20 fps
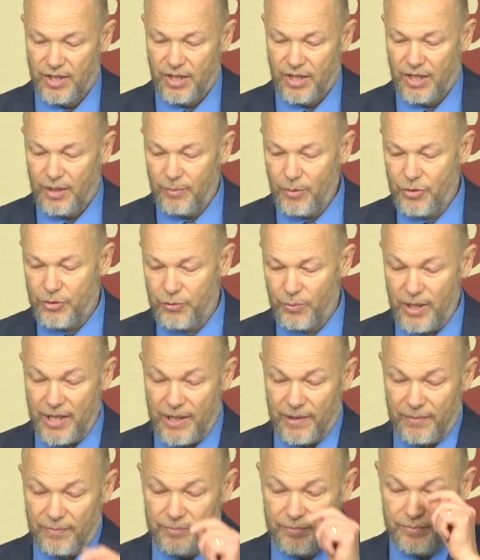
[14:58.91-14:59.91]
Number three,
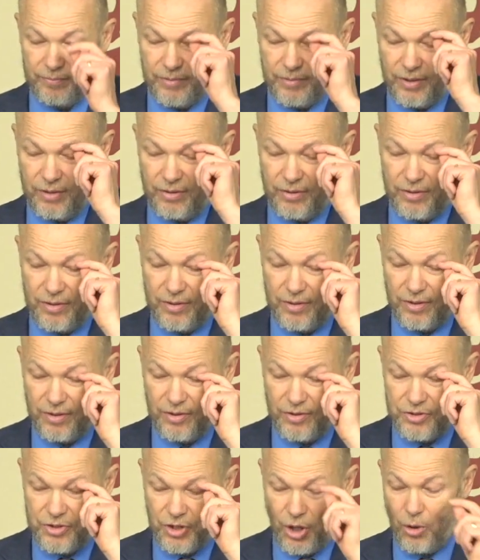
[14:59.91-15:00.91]

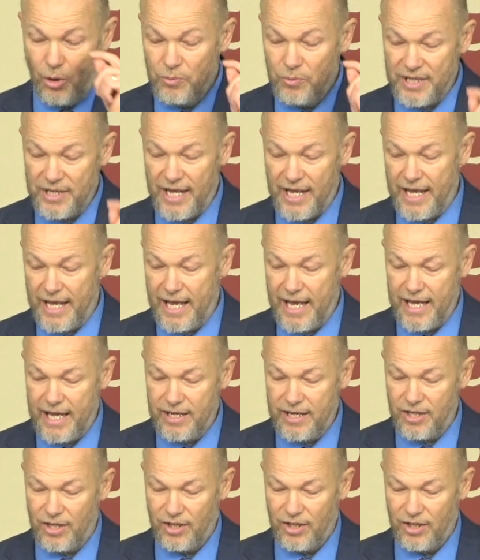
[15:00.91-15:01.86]
don't aid